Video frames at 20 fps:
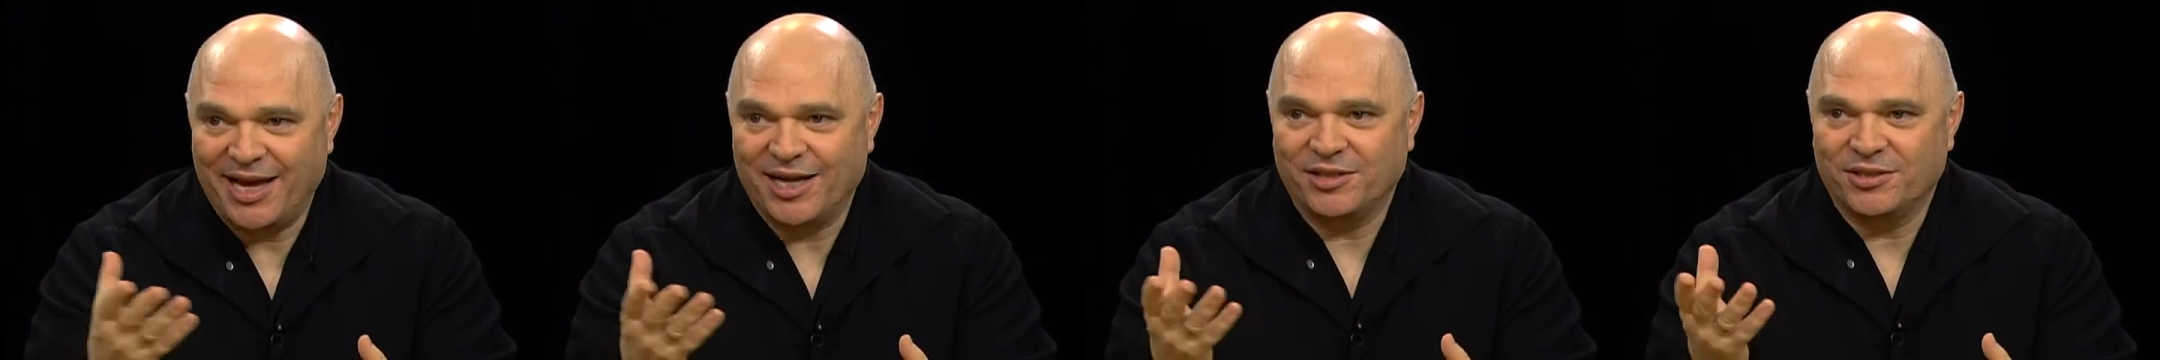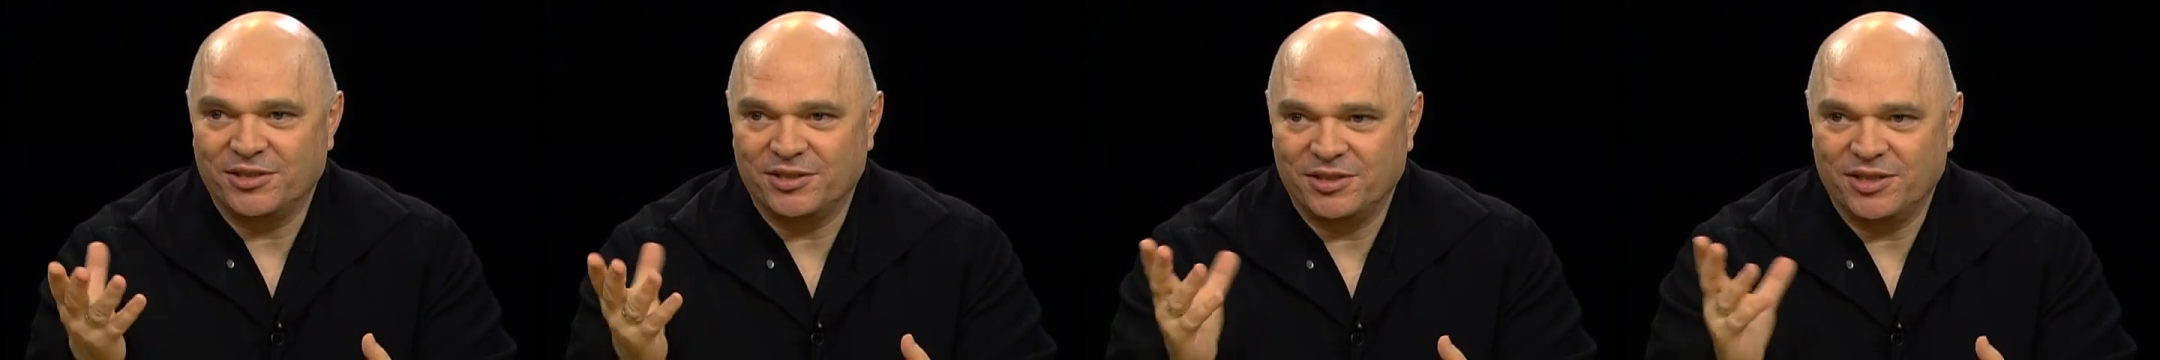
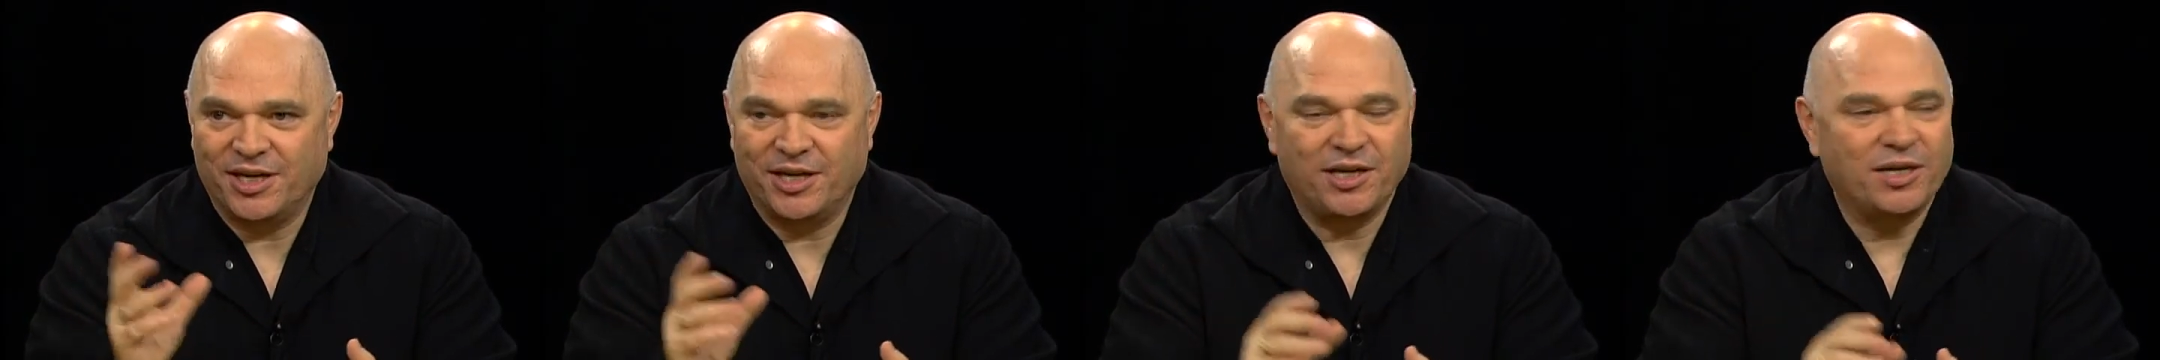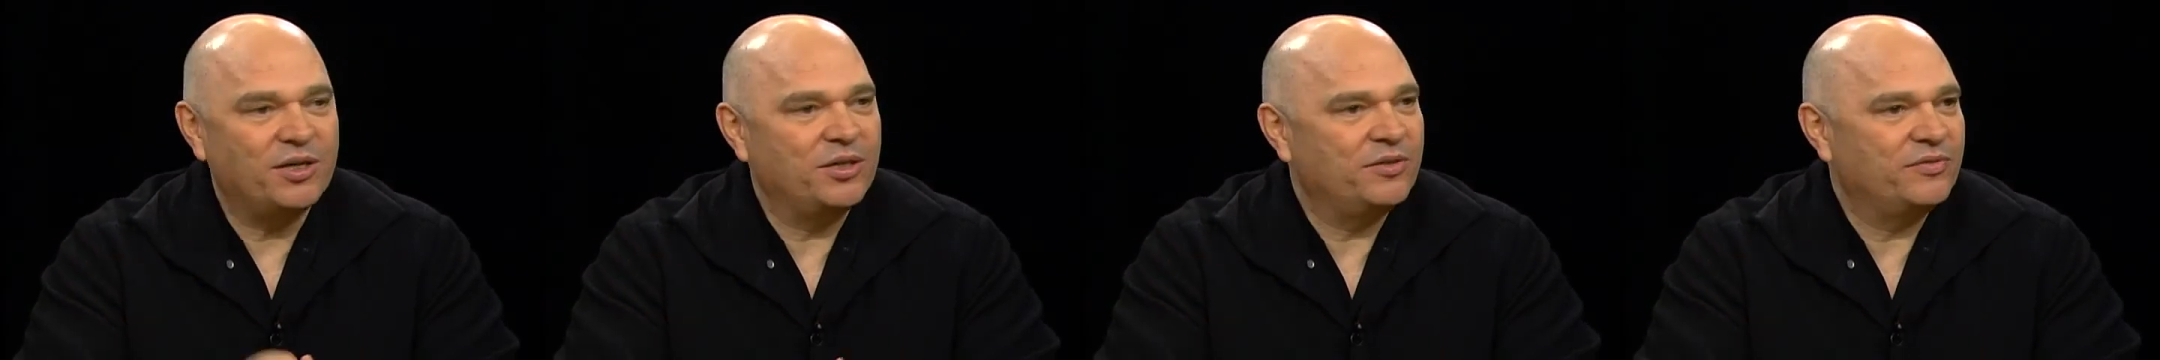actors
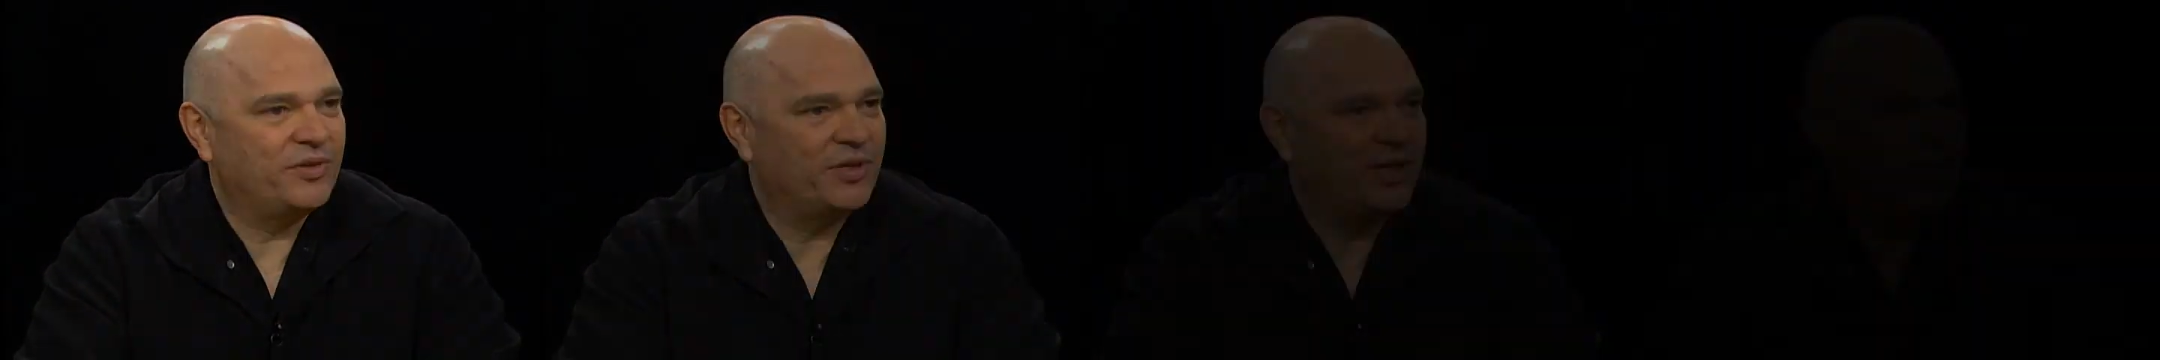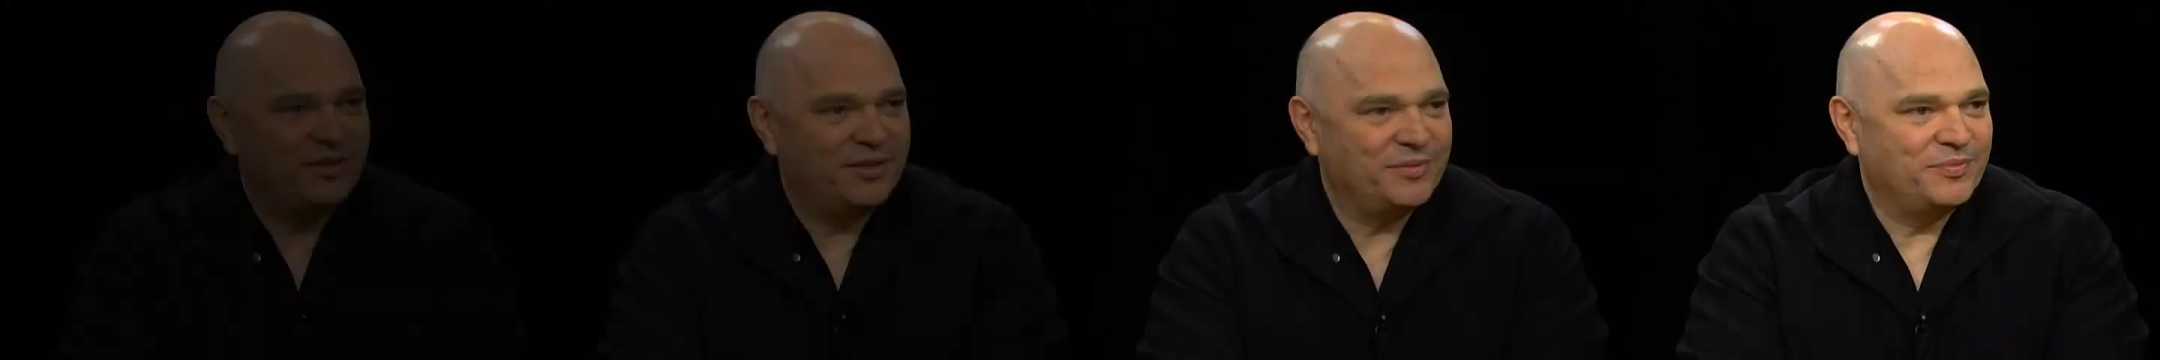take
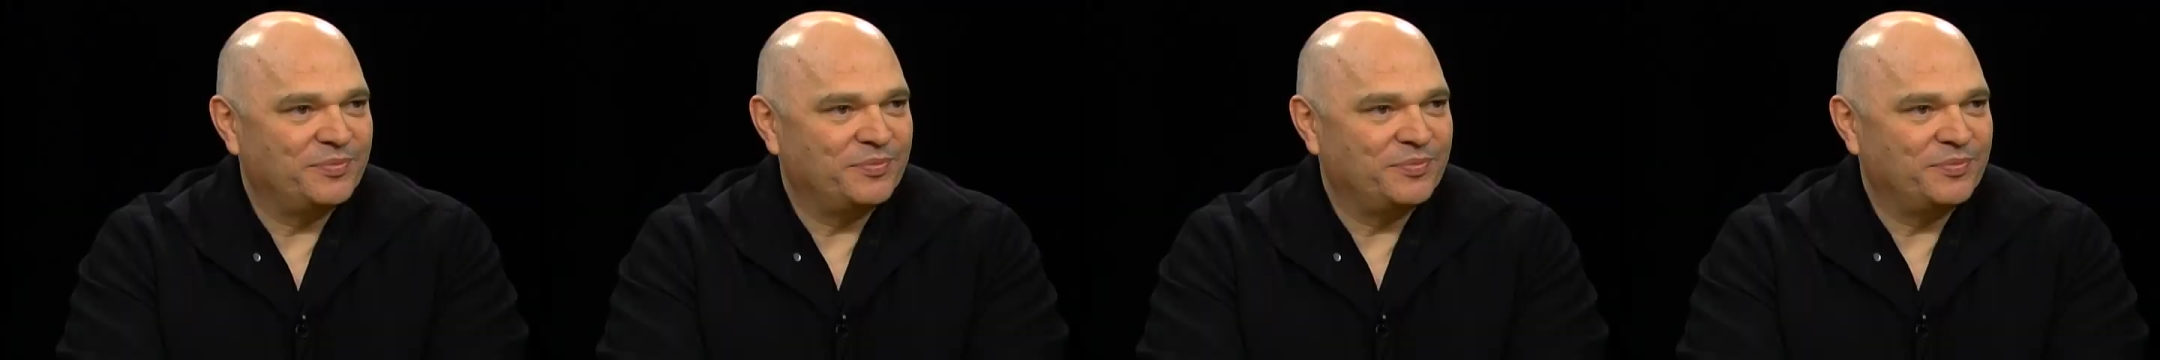over. And I love